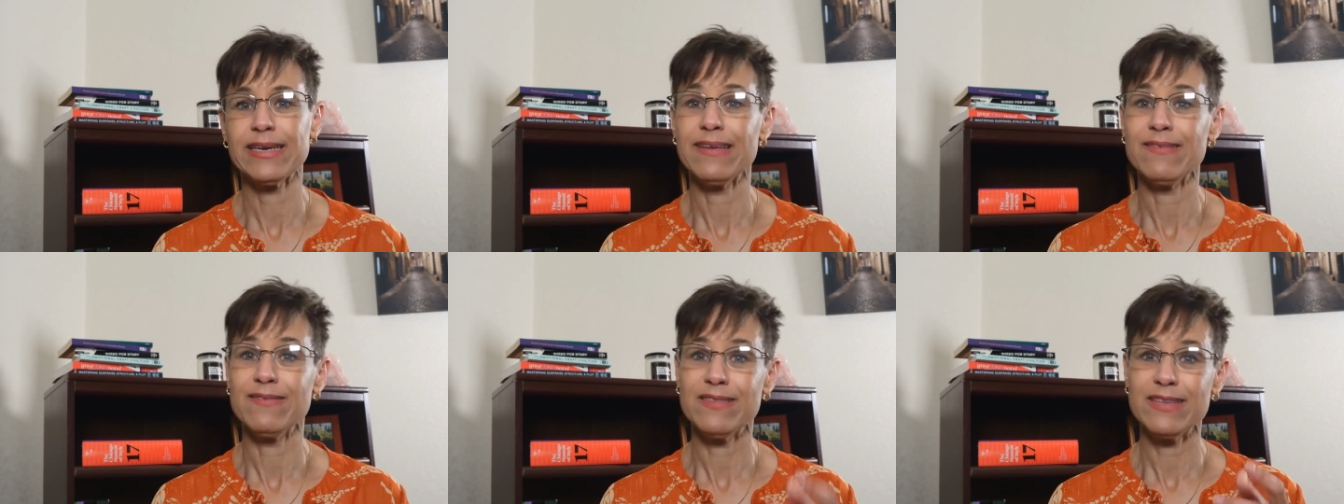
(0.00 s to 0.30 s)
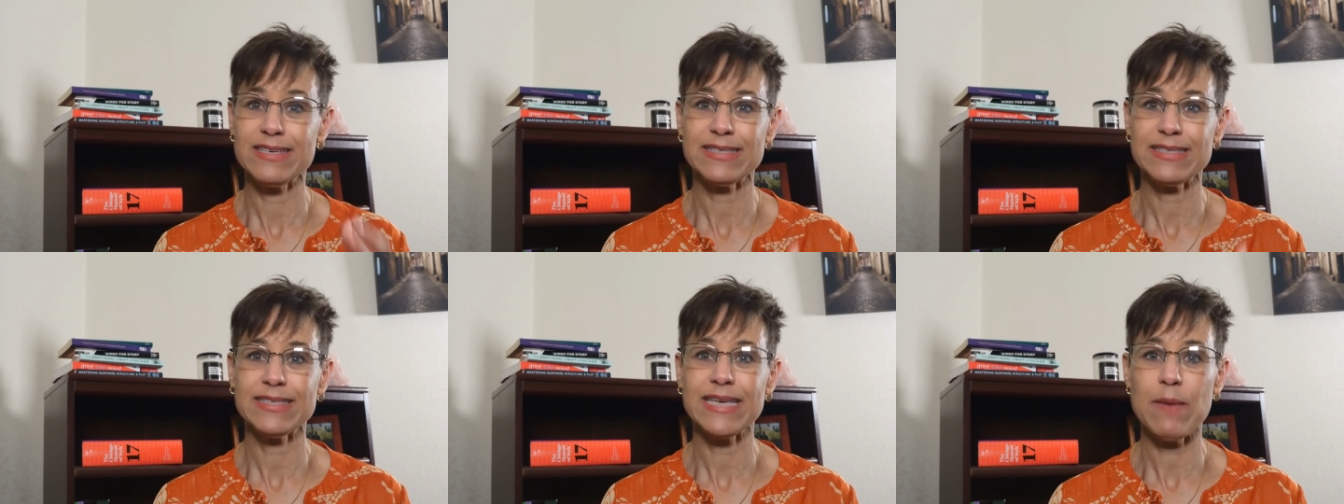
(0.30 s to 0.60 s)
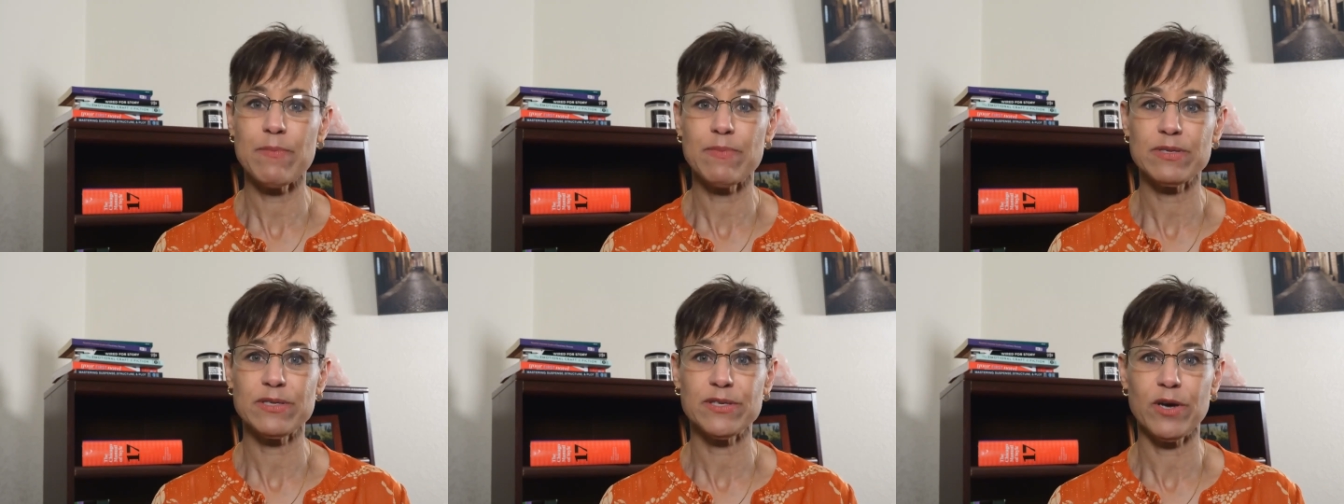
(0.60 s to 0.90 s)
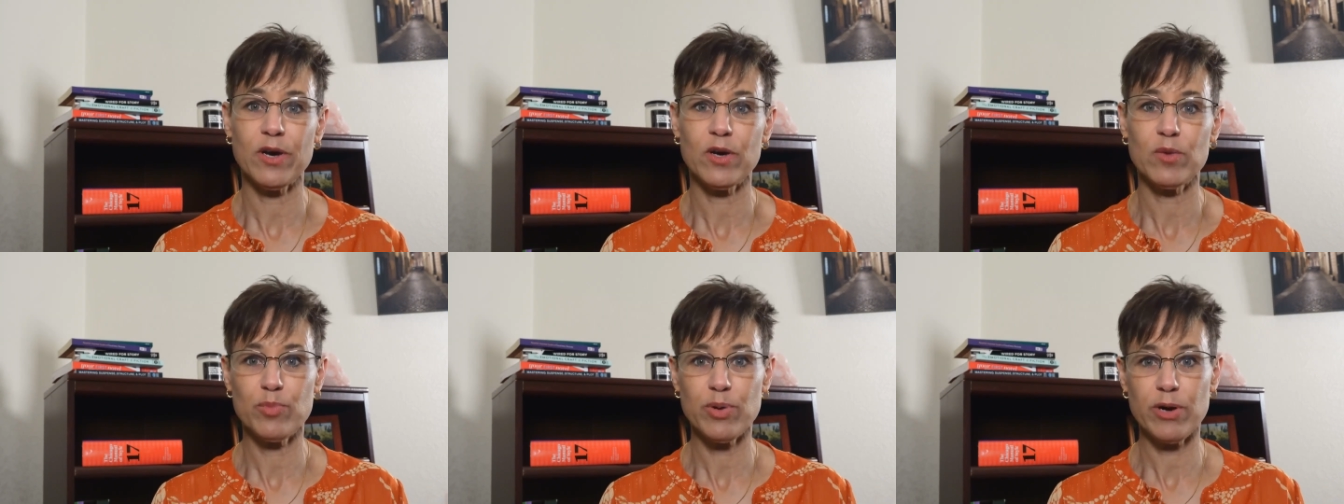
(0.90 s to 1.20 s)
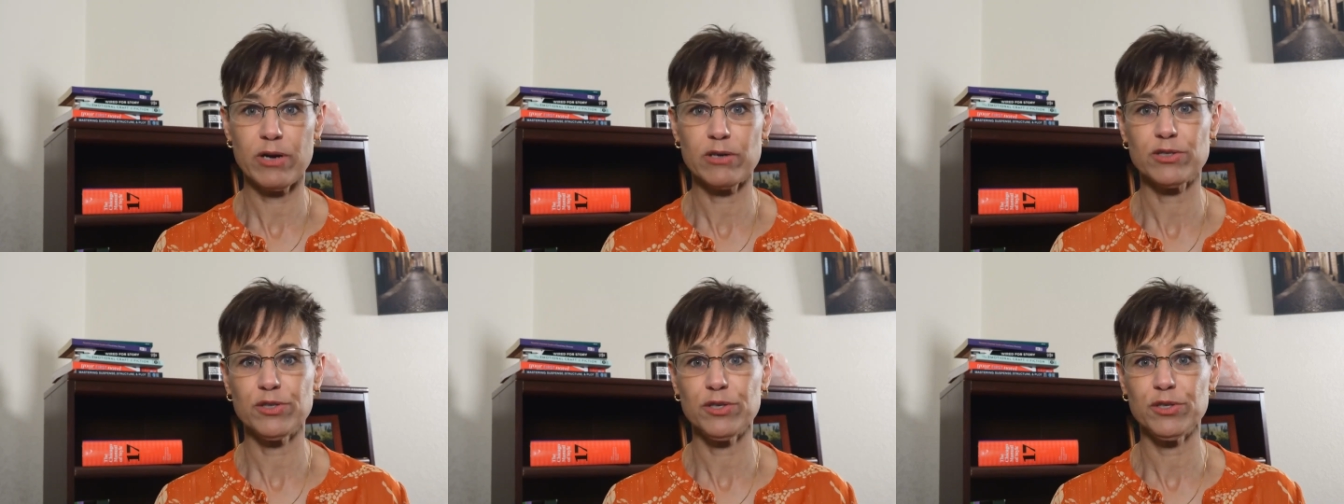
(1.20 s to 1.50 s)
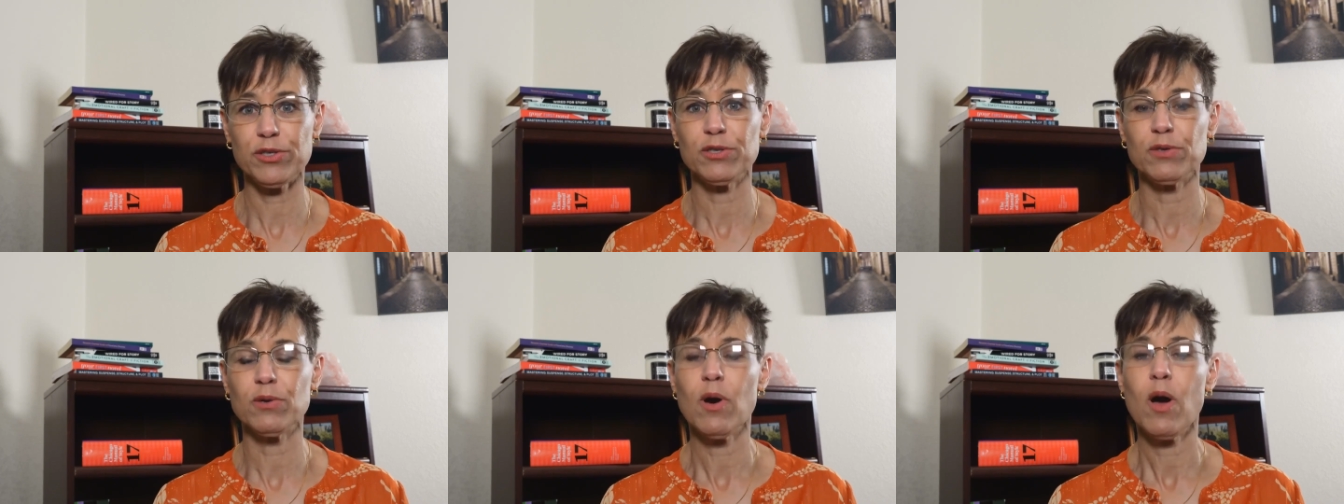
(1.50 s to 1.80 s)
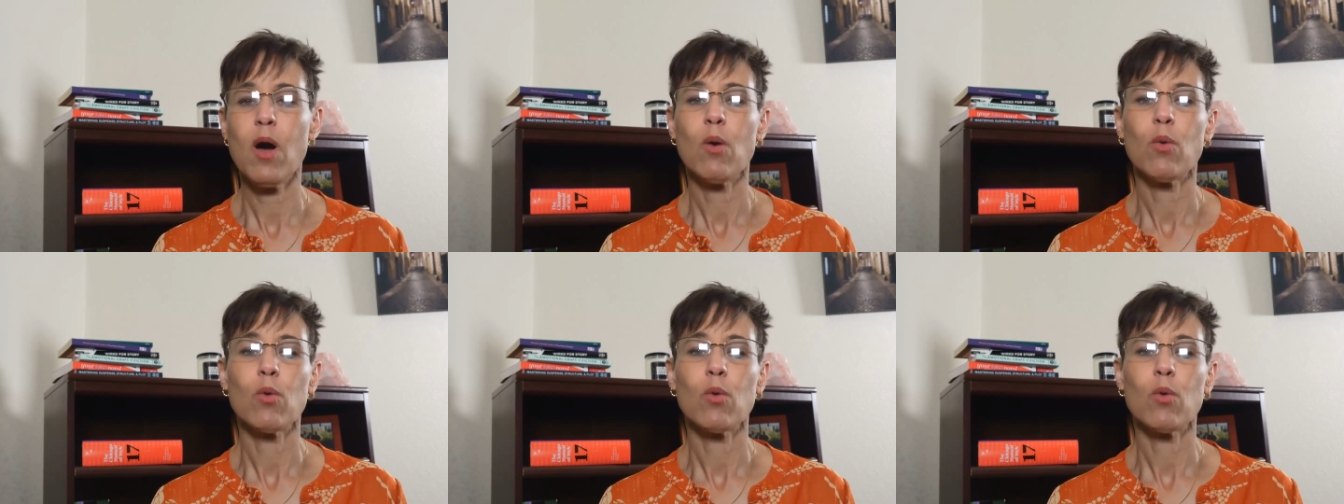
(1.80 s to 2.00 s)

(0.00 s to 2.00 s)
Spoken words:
In this episode, part 2,